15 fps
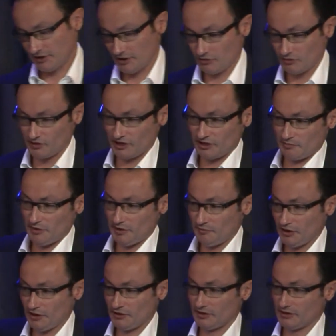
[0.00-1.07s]
say to these
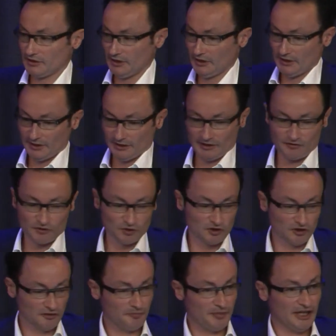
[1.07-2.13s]
members, if you
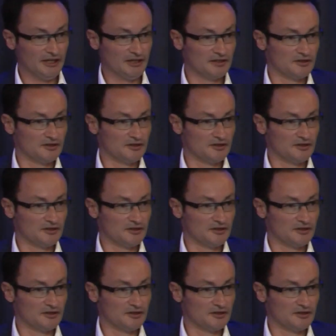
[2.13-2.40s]
don't pay,